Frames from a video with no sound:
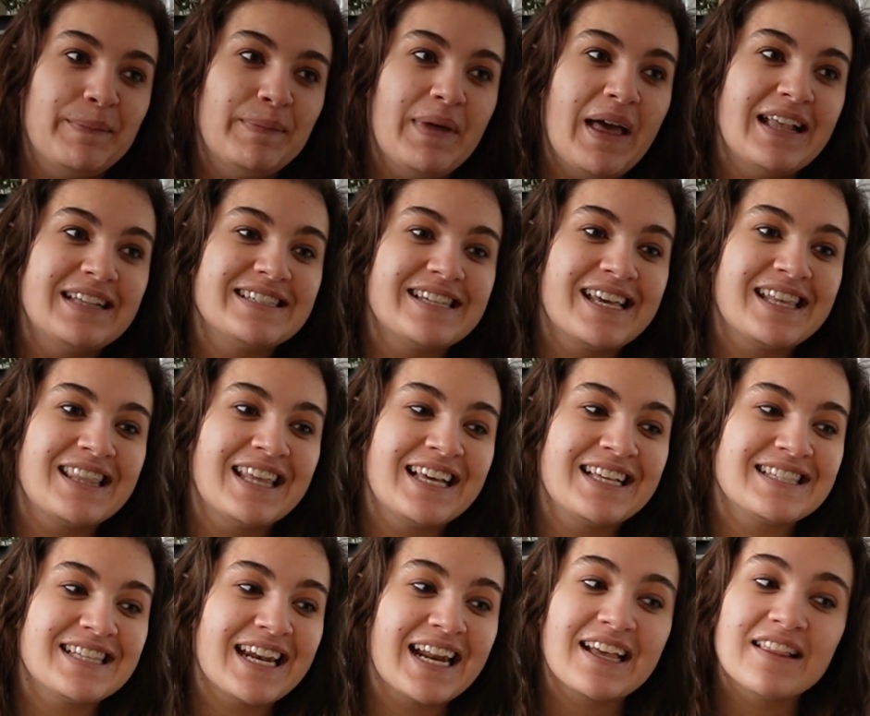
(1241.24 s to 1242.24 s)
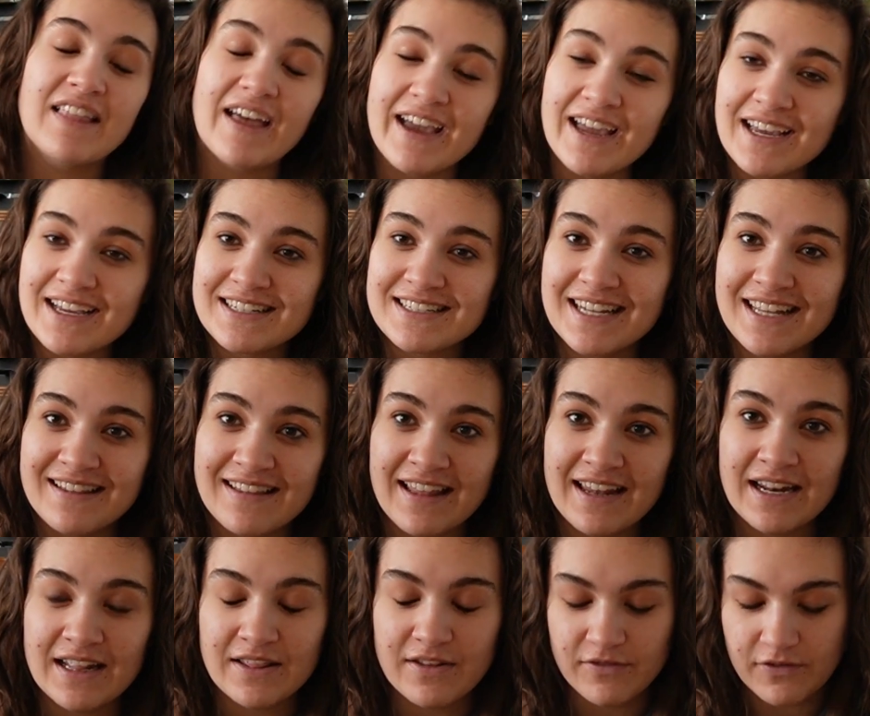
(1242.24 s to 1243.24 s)
and say things that I liked, and
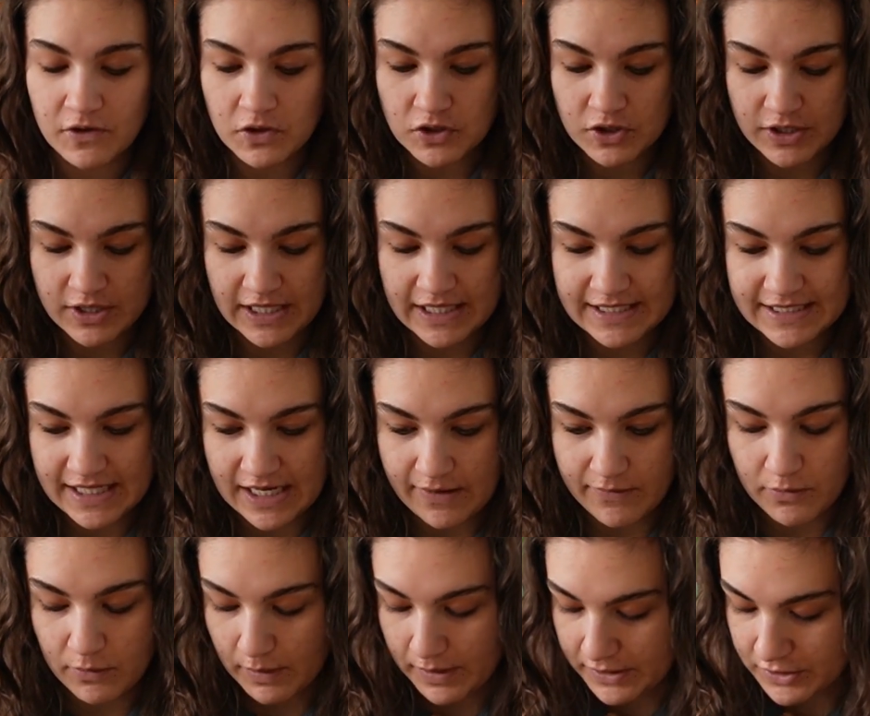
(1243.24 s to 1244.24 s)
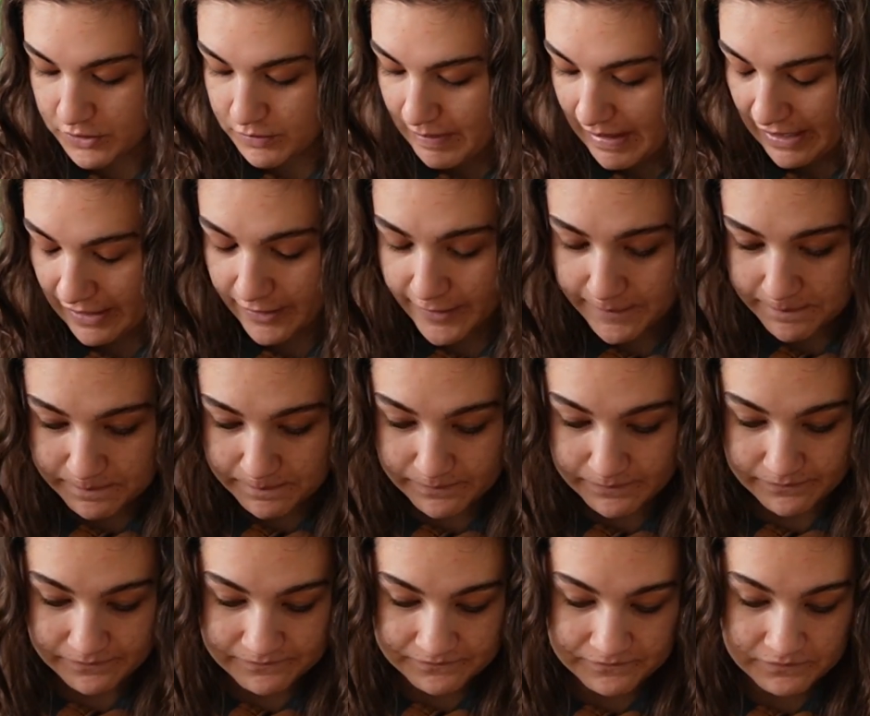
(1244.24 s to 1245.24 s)
then in the future things that I would want to do better.
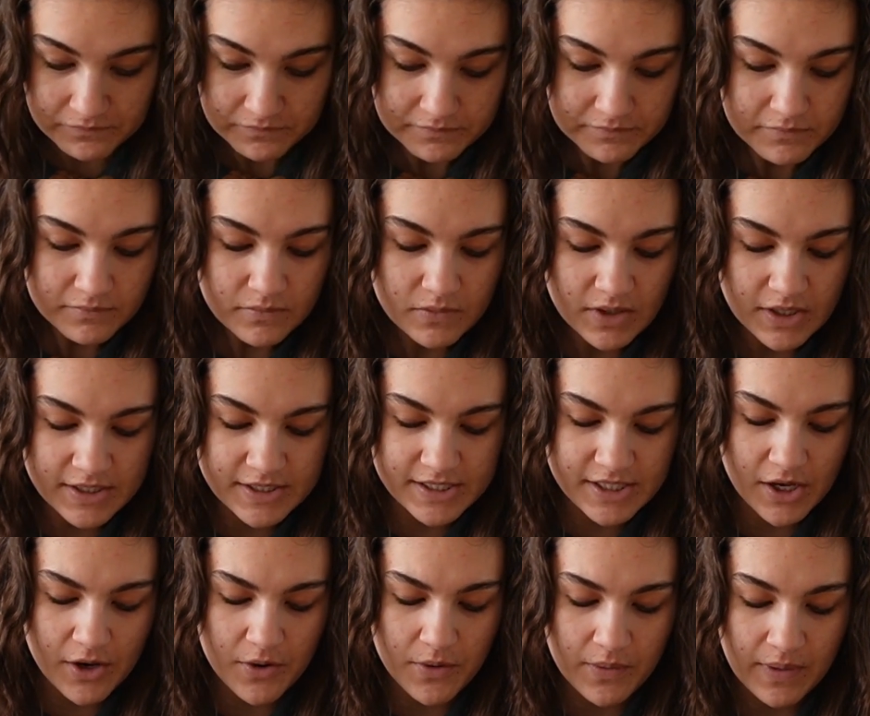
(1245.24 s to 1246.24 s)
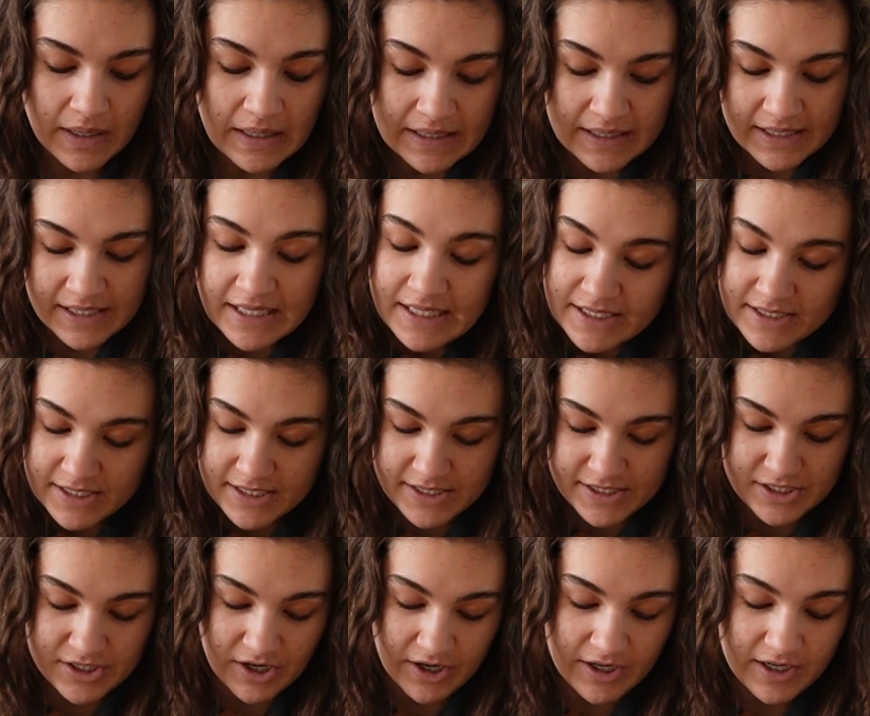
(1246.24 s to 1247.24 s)
So to
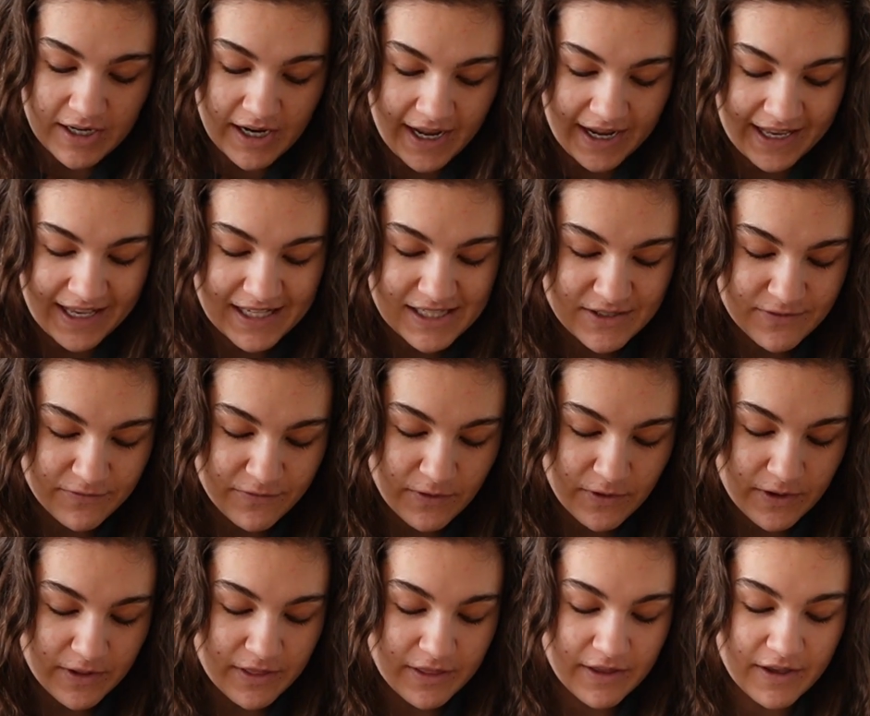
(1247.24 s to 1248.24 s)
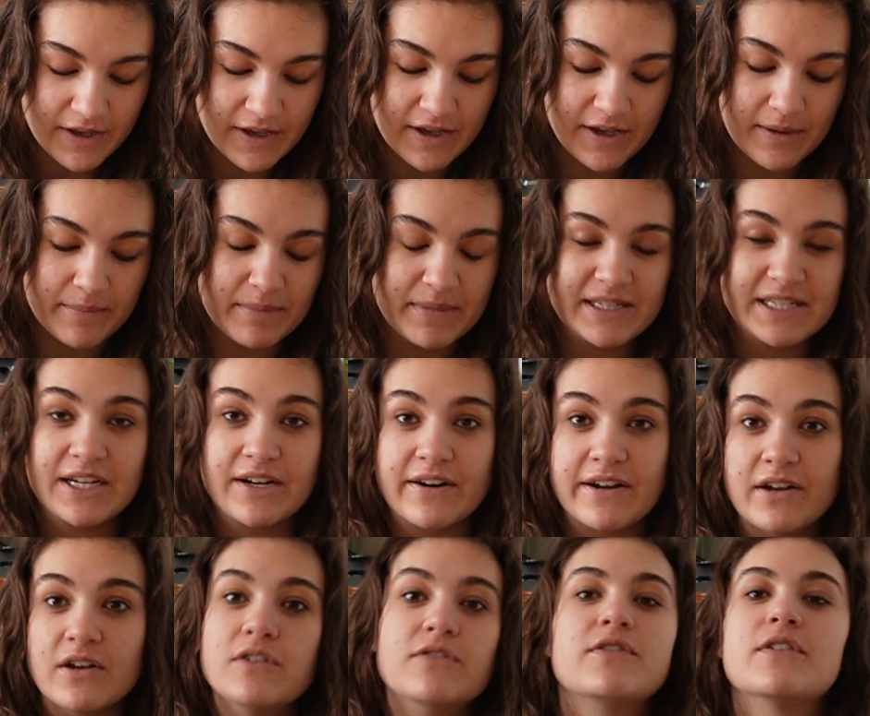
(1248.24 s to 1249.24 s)
start, I guess for the
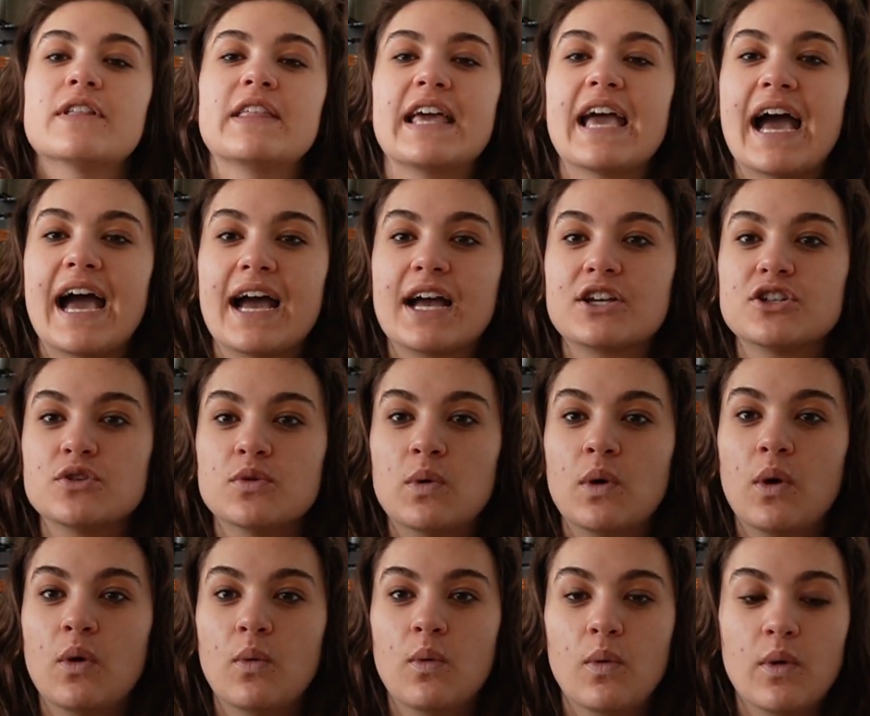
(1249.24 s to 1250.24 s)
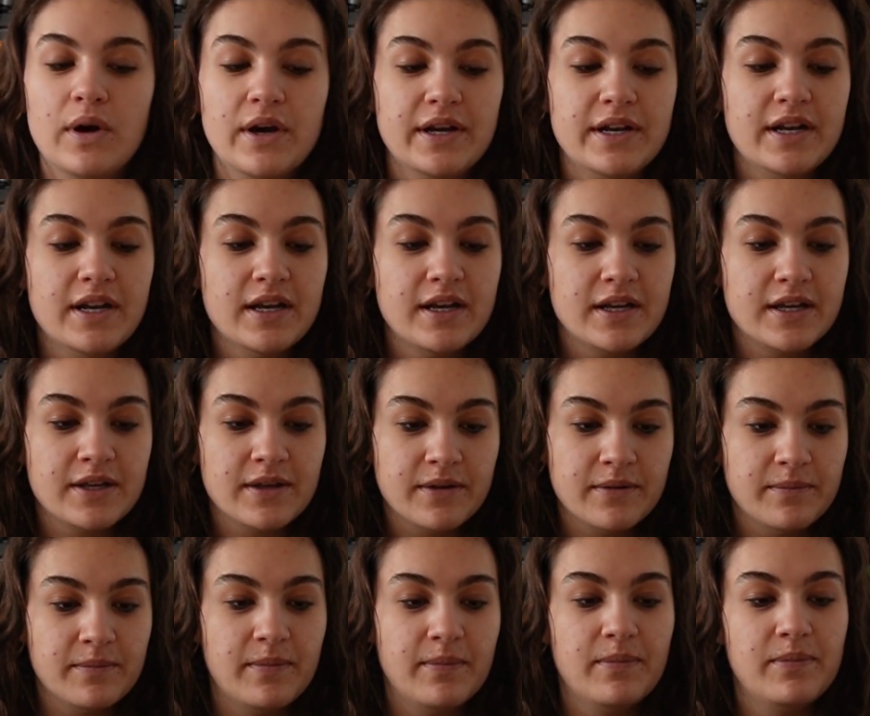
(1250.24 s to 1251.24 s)
material, for the actual wood
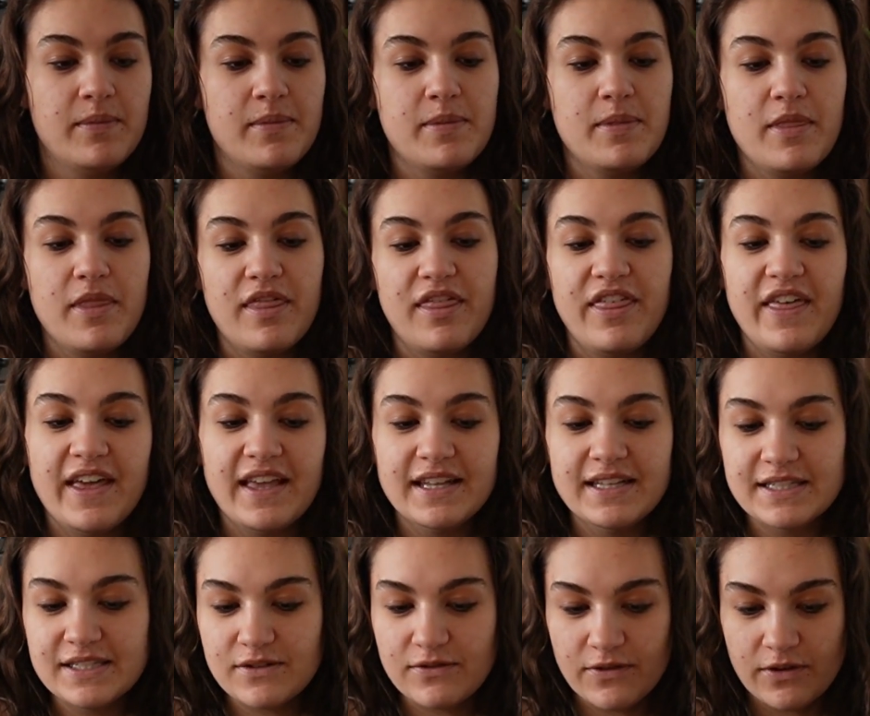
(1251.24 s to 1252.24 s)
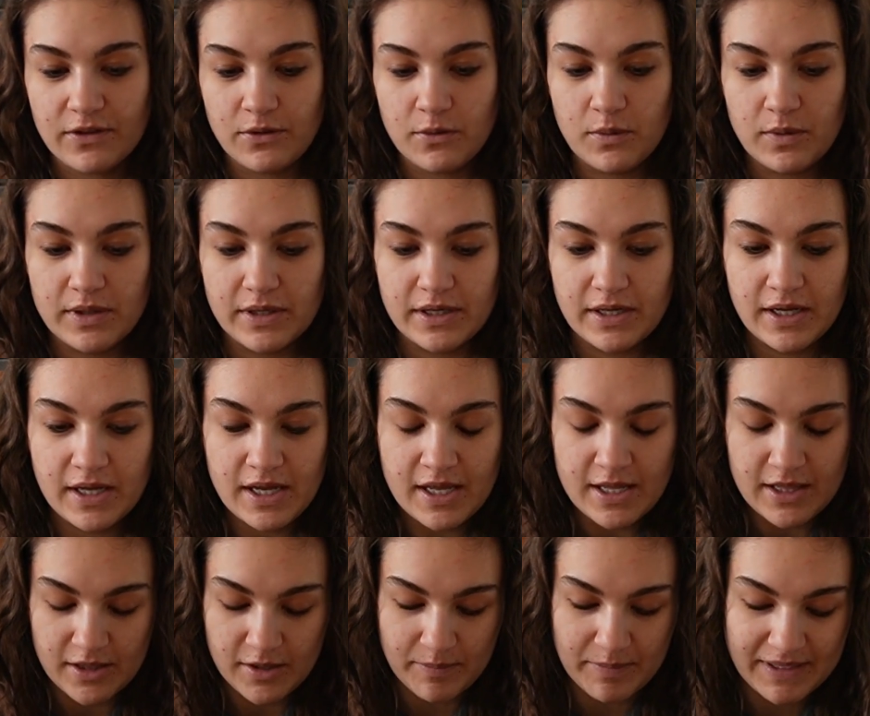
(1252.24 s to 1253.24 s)
fins, for
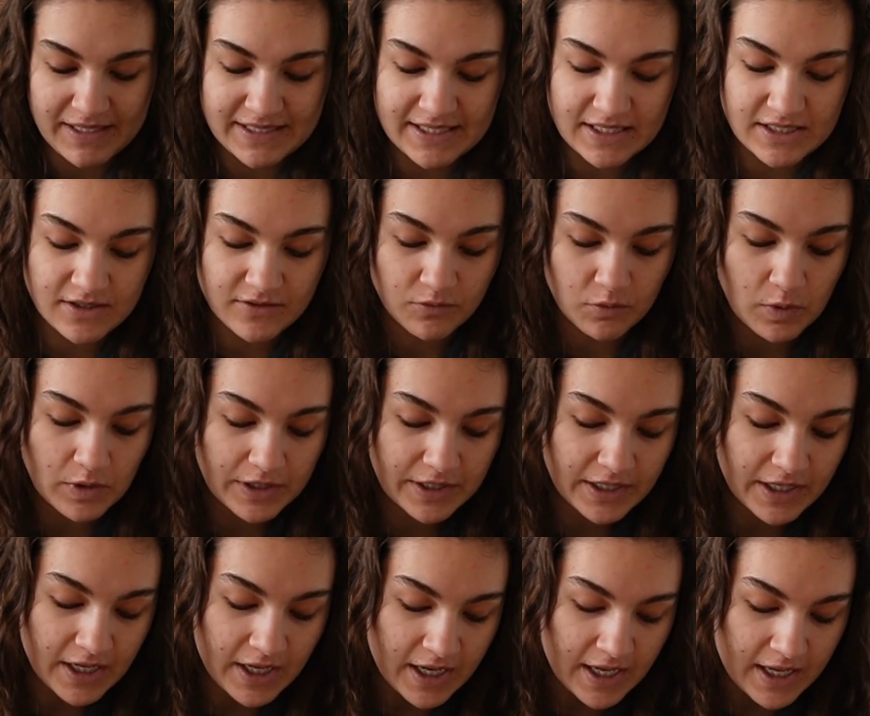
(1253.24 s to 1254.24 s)
the pieces of wood,